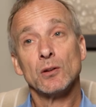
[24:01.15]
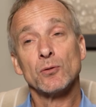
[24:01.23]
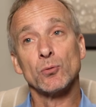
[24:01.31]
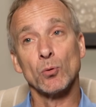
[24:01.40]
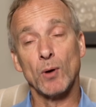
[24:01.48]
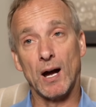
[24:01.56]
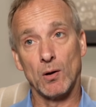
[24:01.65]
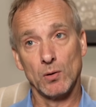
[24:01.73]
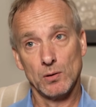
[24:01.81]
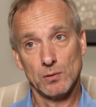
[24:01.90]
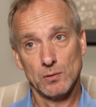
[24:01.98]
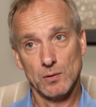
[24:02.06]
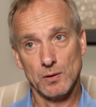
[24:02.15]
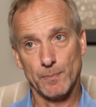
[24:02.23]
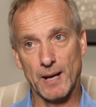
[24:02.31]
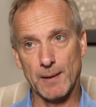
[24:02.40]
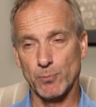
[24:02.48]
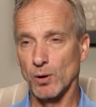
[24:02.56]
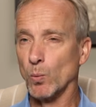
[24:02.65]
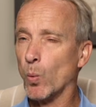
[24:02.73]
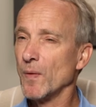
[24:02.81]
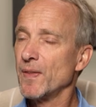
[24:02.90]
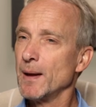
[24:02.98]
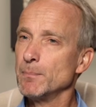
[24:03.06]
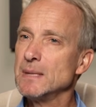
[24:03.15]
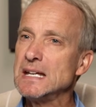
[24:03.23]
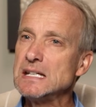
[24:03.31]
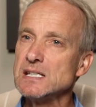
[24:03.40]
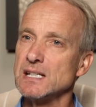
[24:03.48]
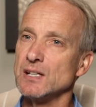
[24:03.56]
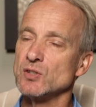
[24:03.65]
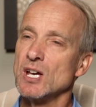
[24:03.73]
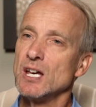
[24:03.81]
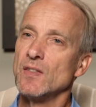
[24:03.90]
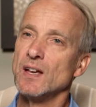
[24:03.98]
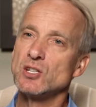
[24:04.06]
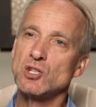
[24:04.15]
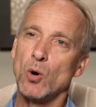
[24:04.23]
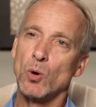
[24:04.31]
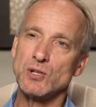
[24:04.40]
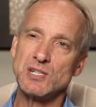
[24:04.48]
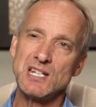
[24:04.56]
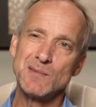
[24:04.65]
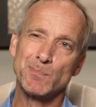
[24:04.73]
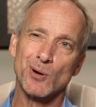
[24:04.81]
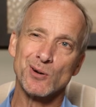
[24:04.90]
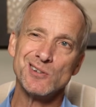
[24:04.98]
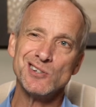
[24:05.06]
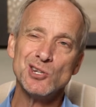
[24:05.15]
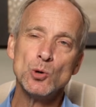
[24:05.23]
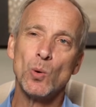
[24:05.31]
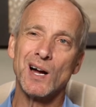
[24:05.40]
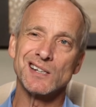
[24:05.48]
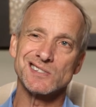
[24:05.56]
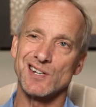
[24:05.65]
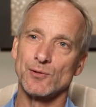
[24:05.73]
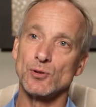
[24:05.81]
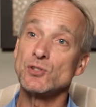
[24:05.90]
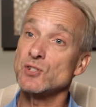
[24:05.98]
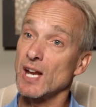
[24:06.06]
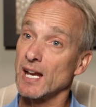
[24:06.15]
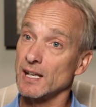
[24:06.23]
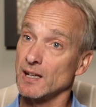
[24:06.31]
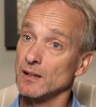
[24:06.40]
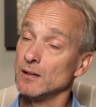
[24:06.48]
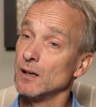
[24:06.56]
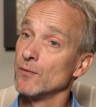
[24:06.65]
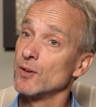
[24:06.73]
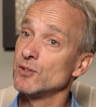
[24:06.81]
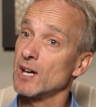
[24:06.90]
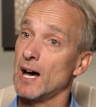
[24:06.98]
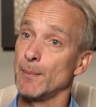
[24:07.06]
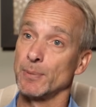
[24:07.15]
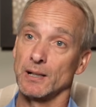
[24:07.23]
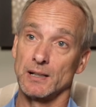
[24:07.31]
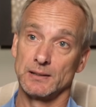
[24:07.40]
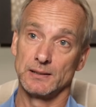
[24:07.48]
throughout the paper. And what that means is they show a deeper, nuanced understanding of the topic